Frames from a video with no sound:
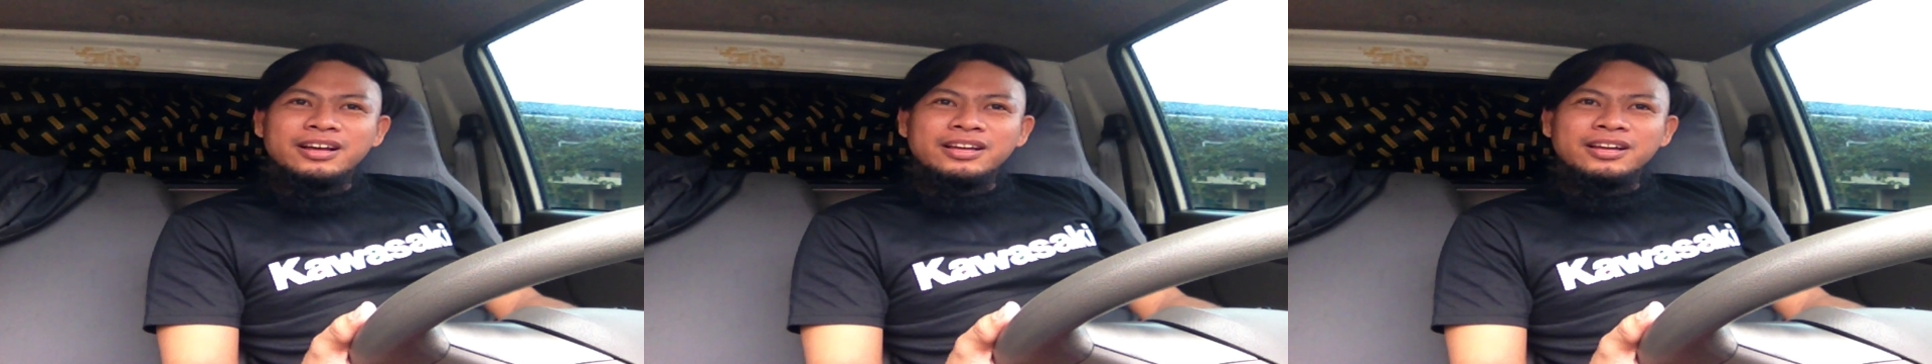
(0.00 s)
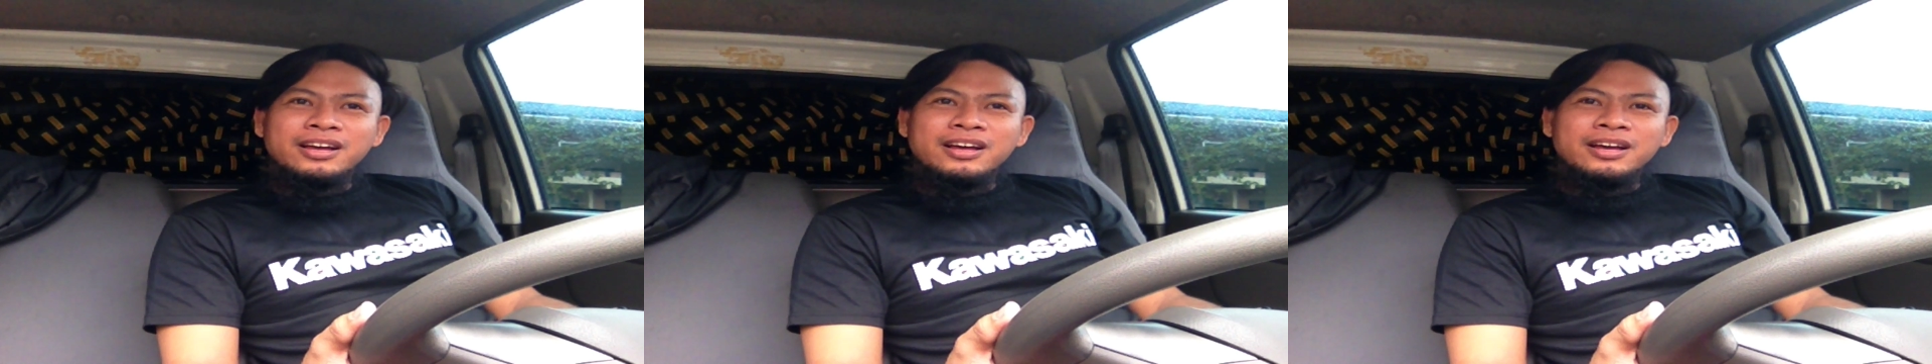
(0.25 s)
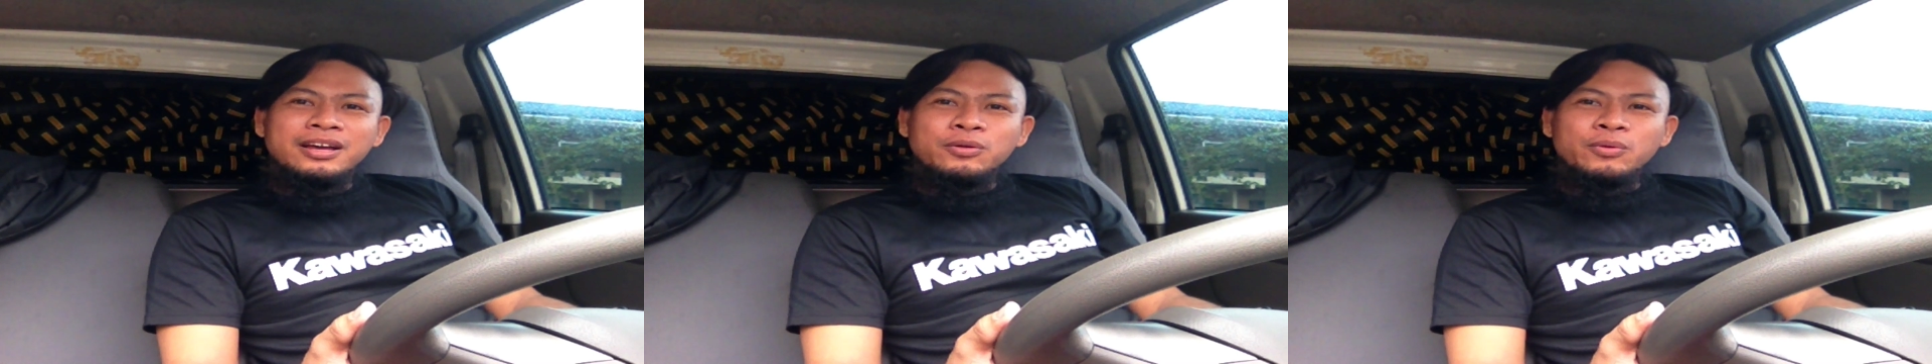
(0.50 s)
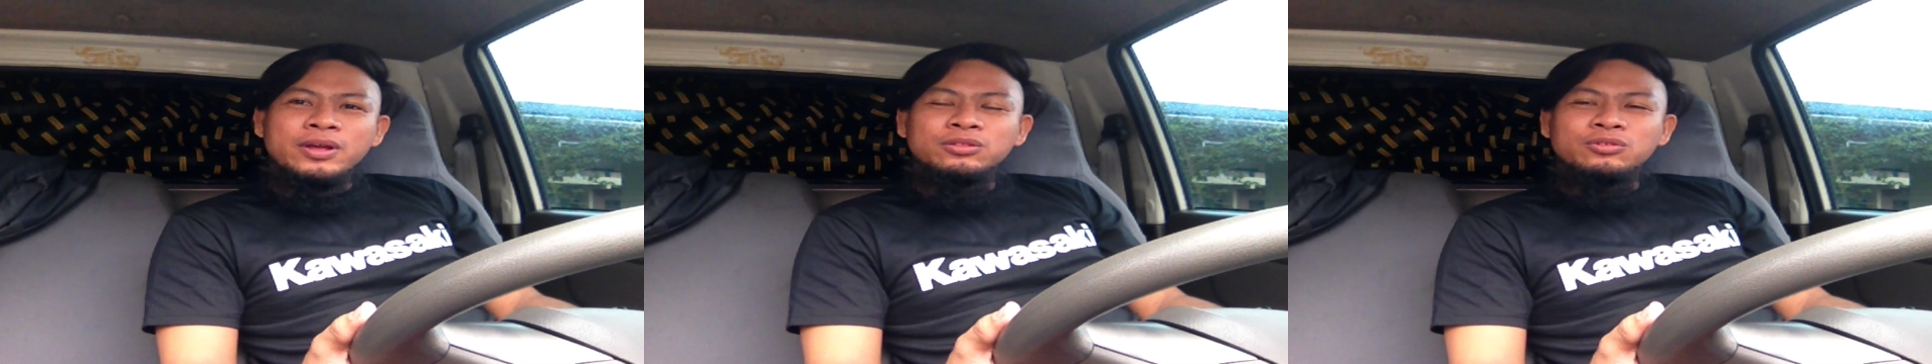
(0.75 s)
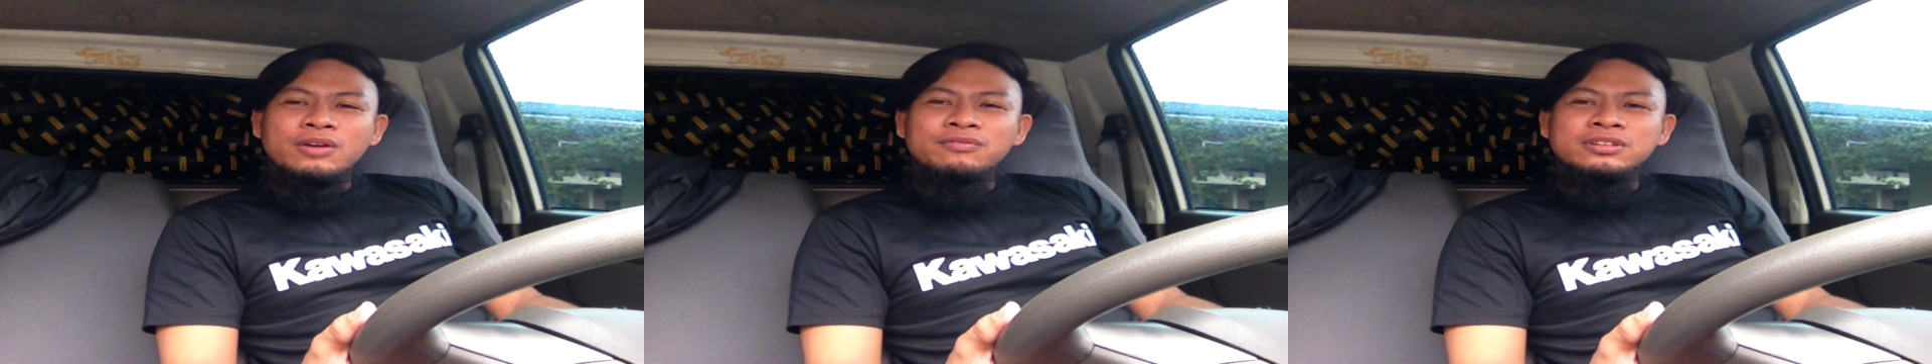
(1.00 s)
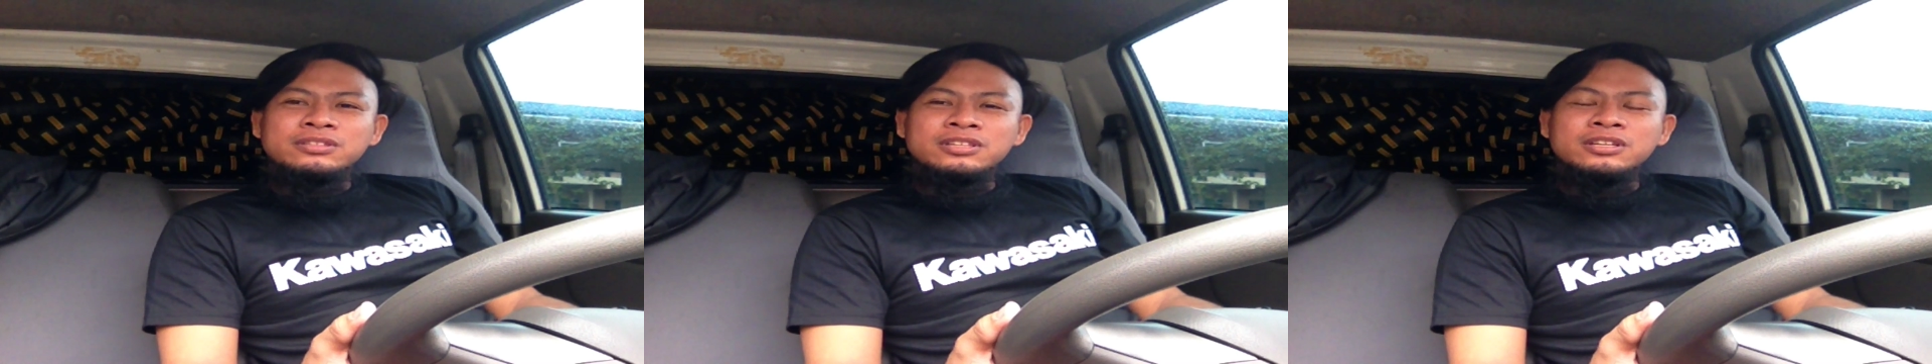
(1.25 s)
I went to
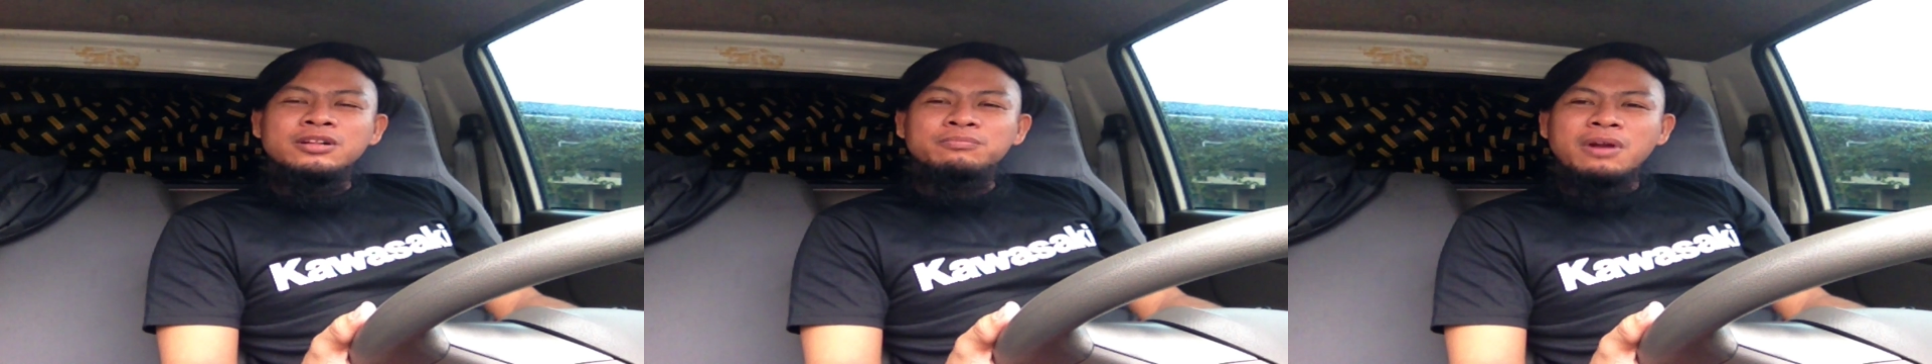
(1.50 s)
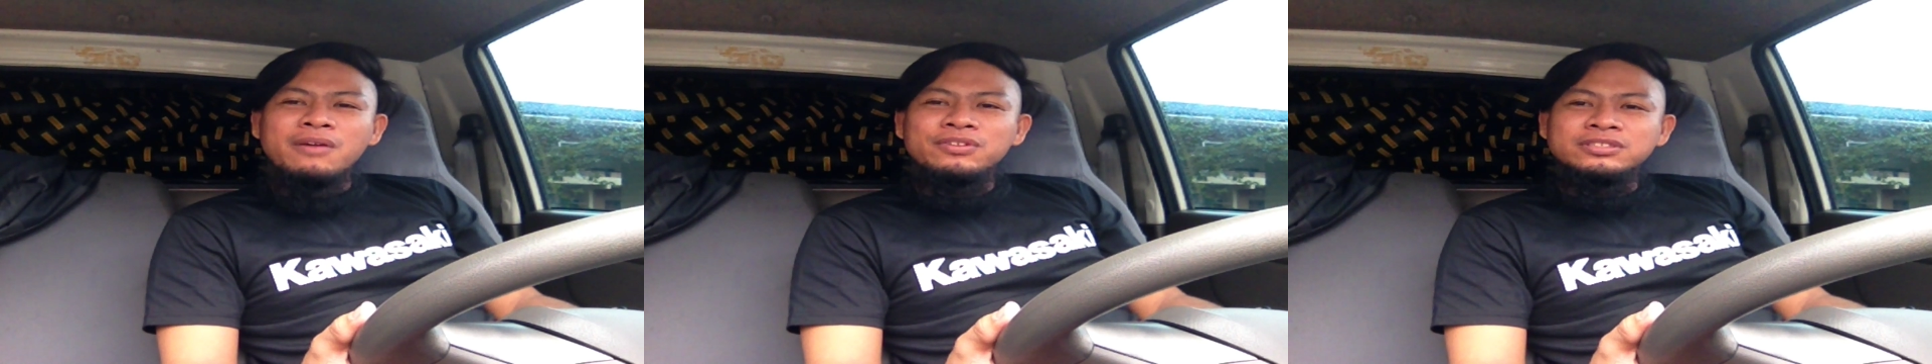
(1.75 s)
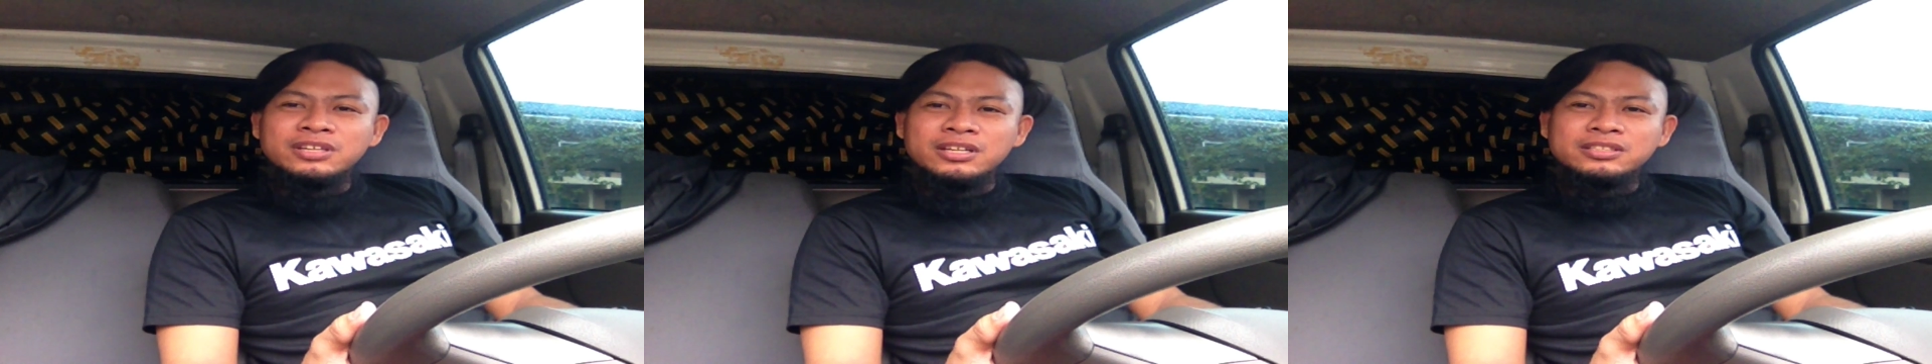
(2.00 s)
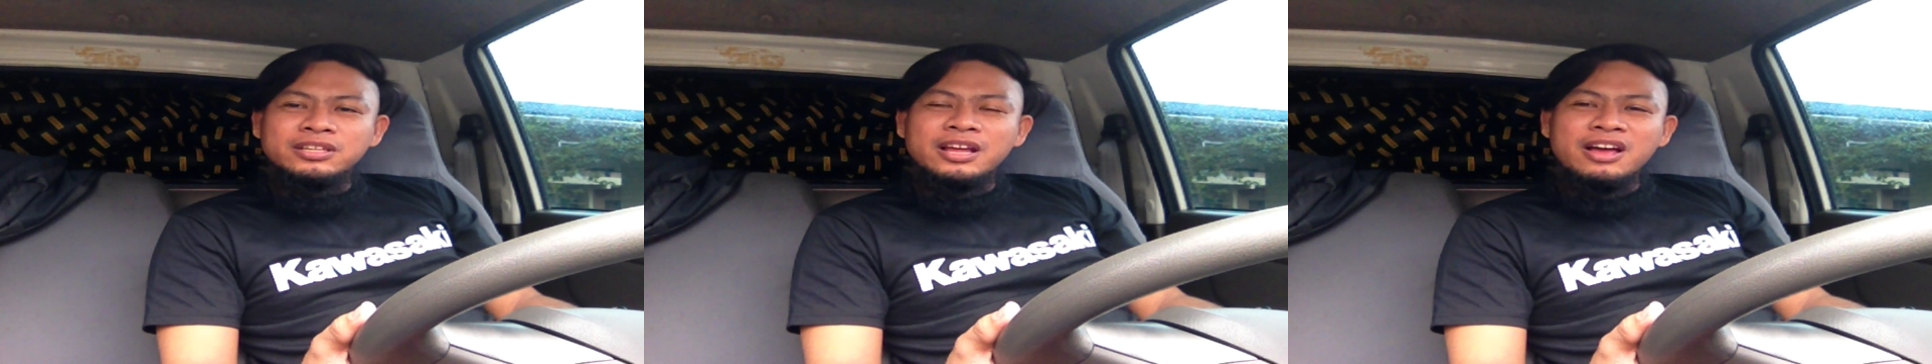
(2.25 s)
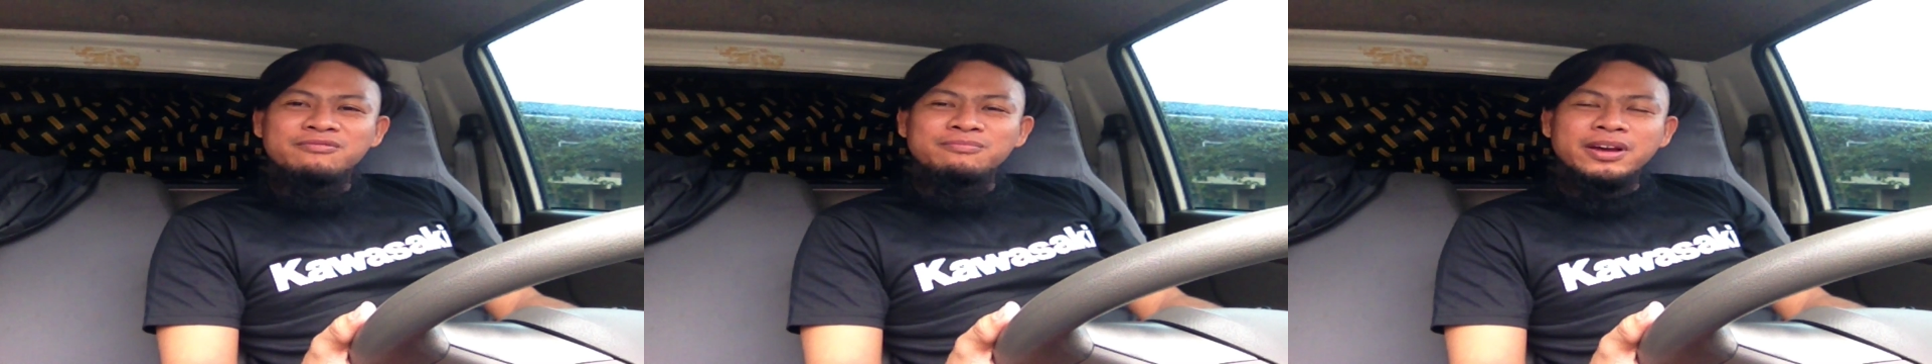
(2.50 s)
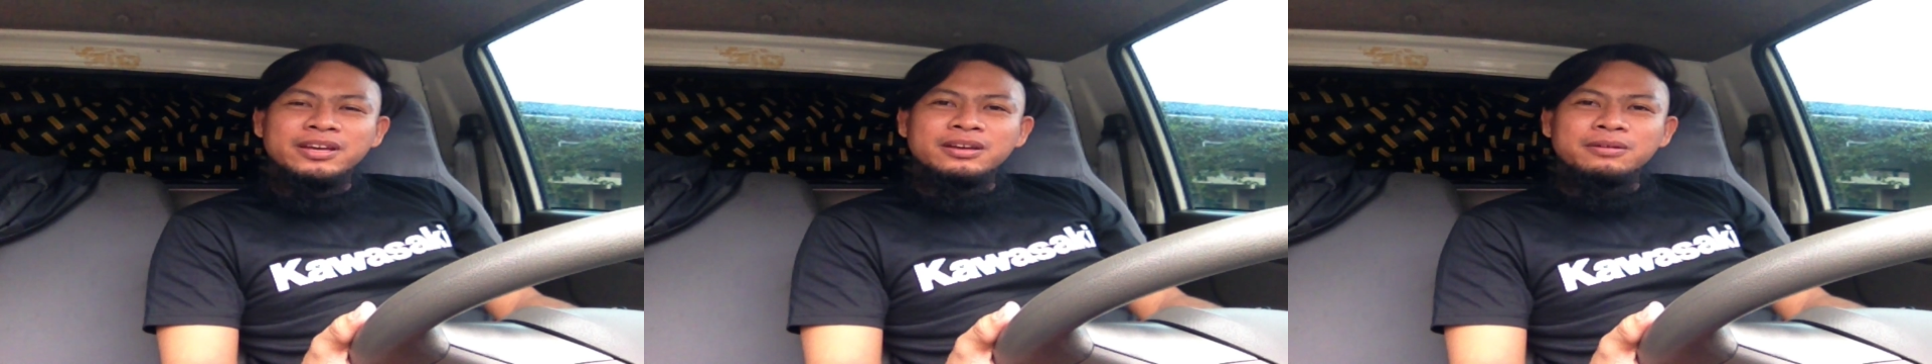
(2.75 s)
every single provinces and have
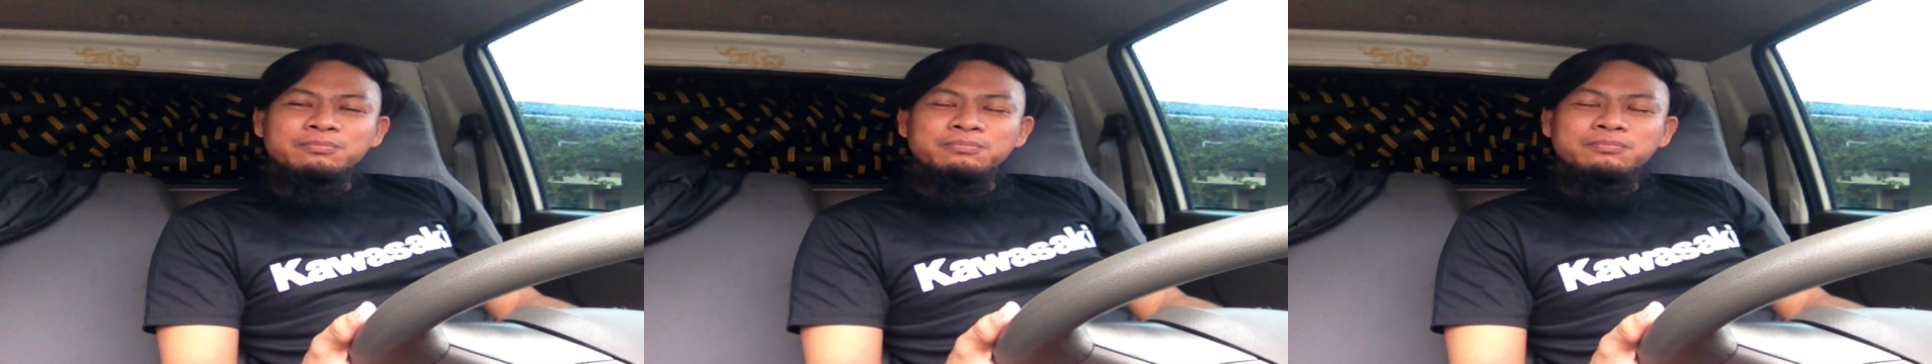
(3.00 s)
my uh,